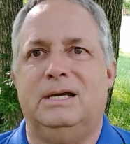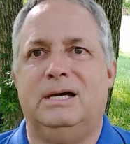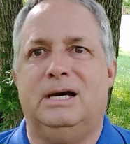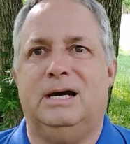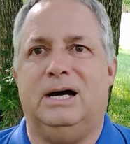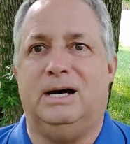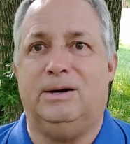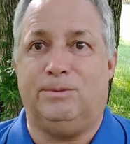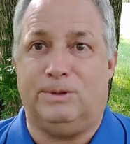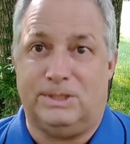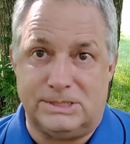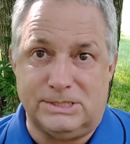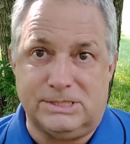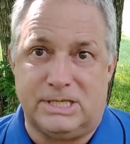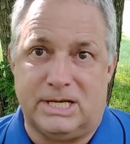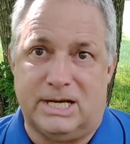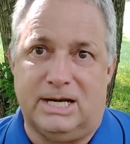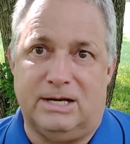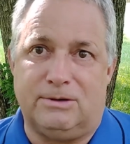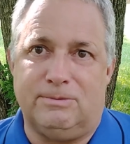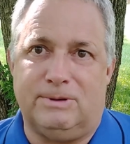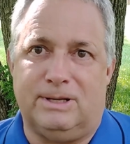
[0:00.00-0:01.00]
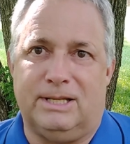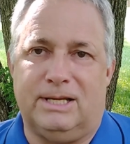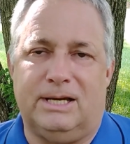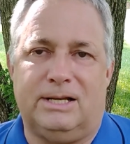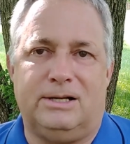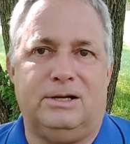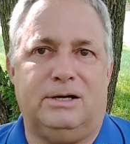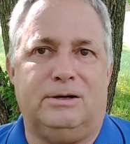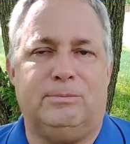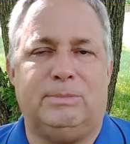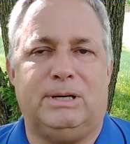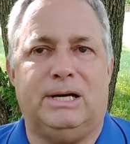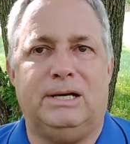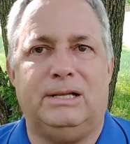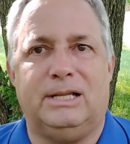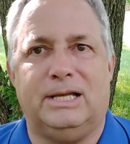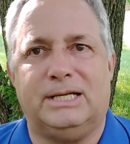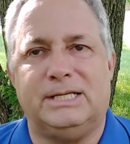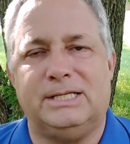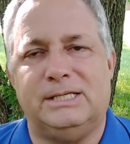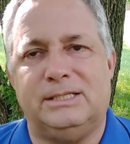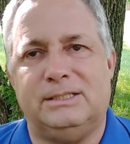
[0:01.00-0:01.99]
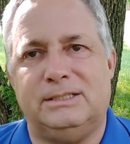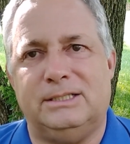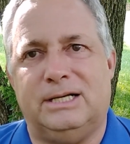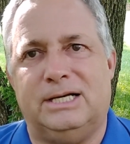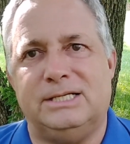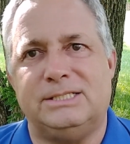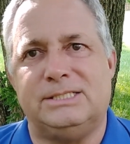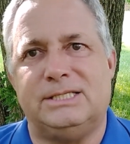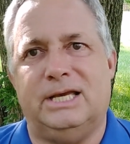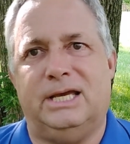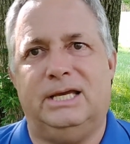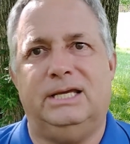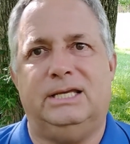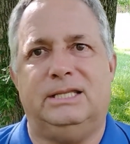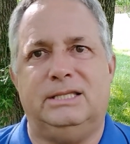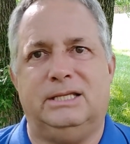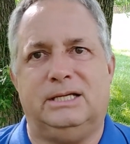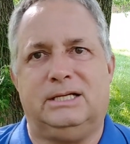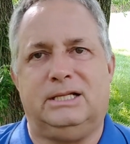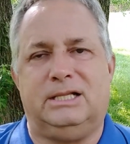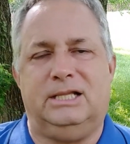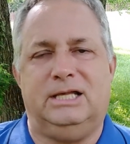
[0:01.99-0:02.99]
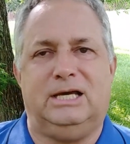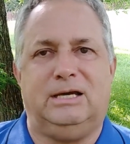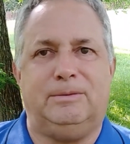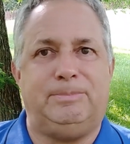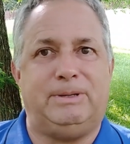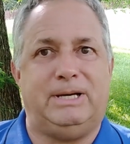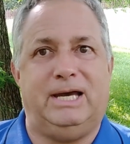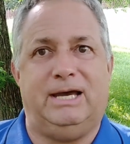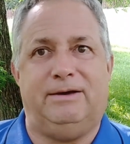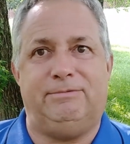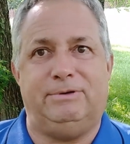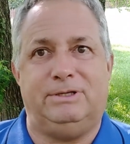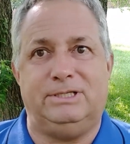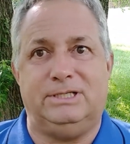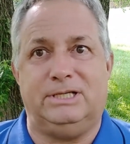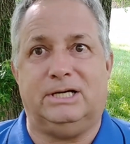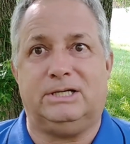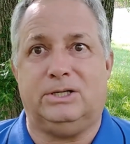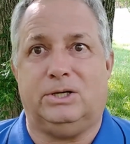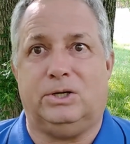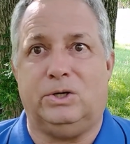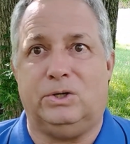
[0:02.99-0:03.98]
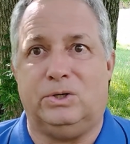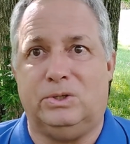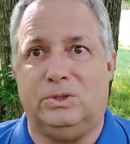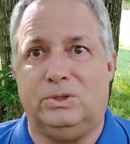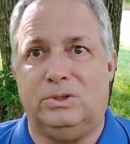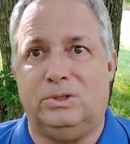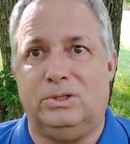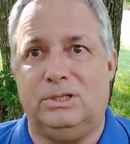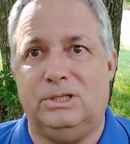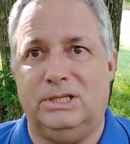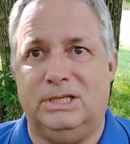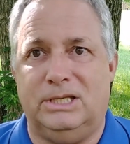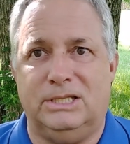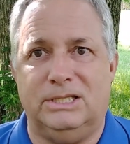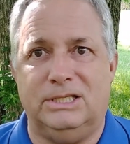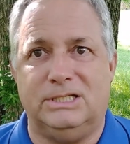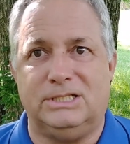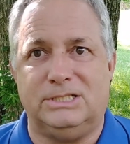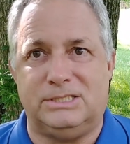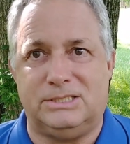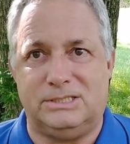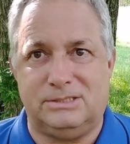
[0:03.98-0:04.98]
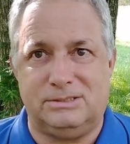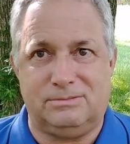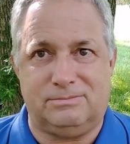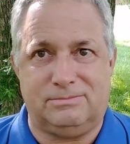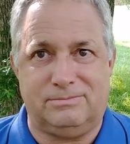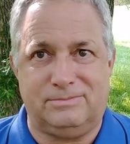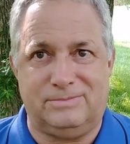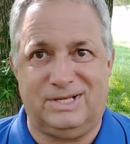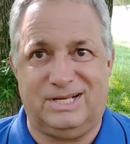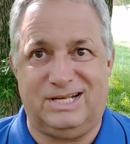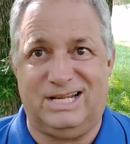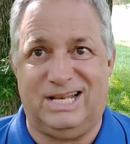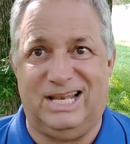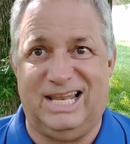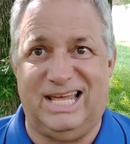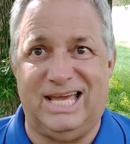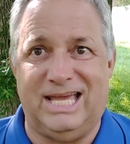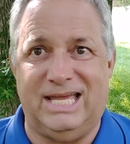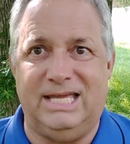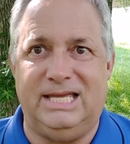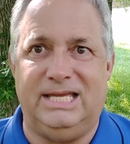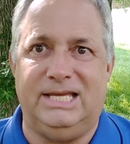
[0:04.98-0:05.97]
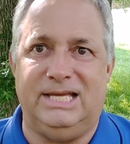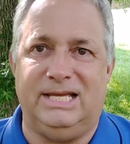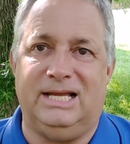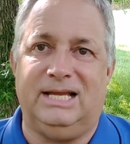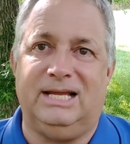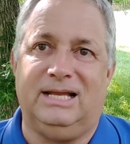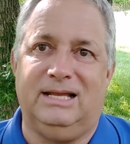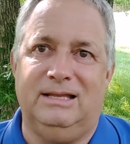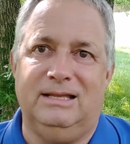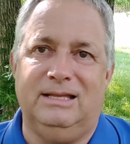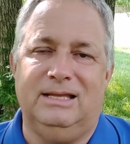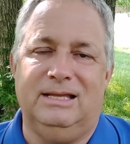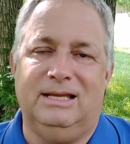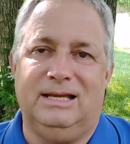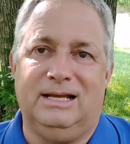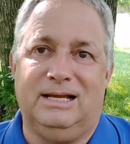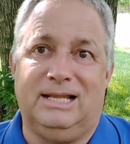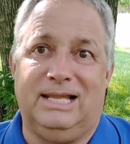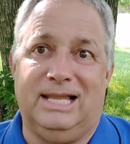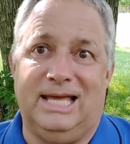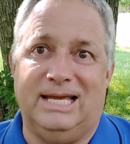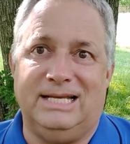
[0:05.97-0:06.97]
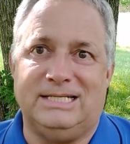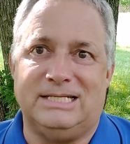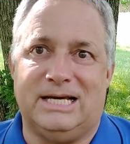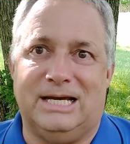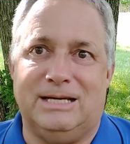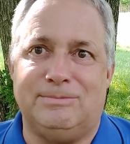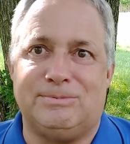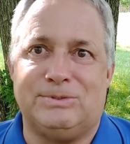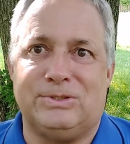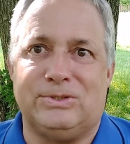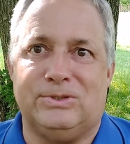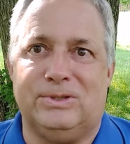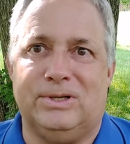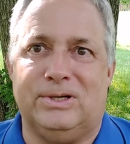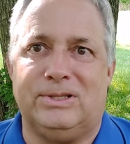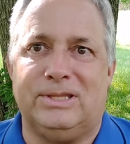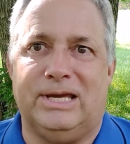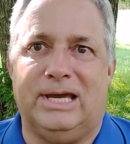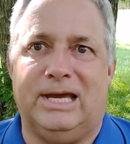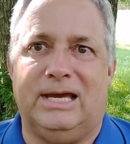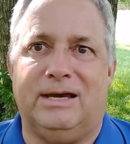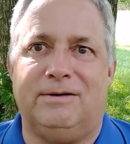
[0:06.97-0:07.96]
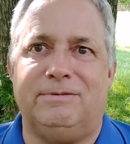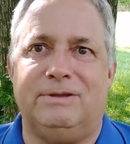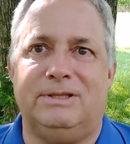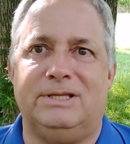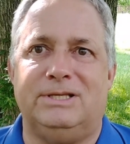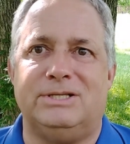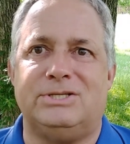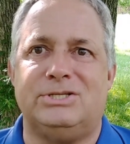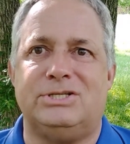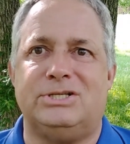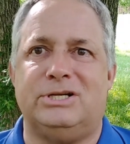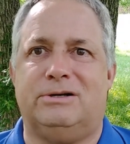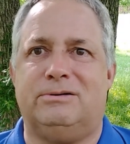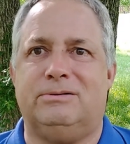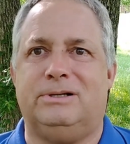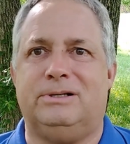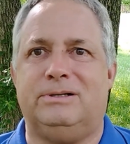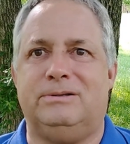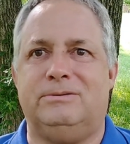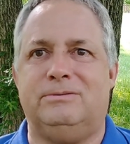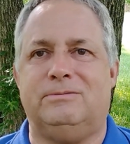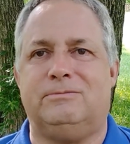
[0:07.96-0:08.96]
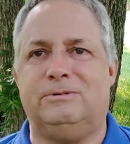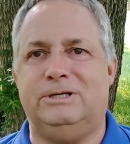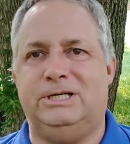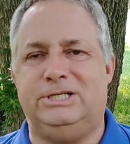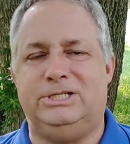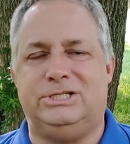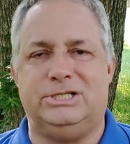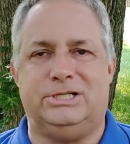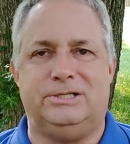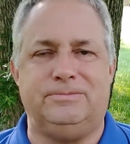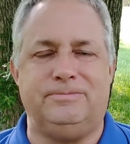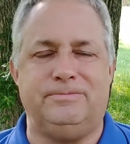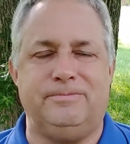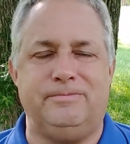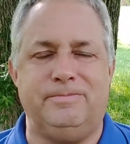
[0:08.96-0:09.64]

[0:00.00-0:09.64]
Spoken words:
I was tired when I got home. Like I say in the clip, I haven't dug a hole in this clay type soil they have in this general region